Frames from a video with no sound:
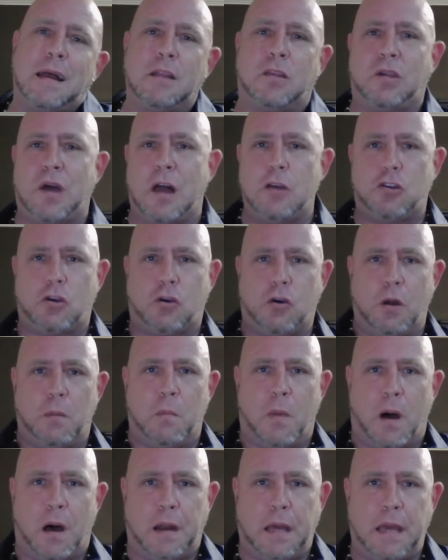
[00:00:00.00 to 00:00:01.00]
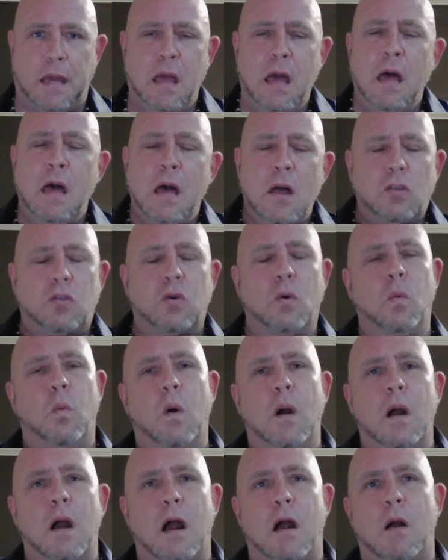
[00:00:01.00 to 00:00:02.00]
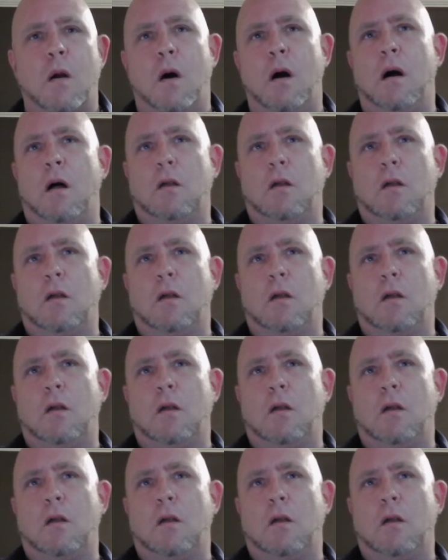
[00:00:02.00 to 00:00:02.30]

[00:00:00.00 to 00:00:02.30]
such good money to where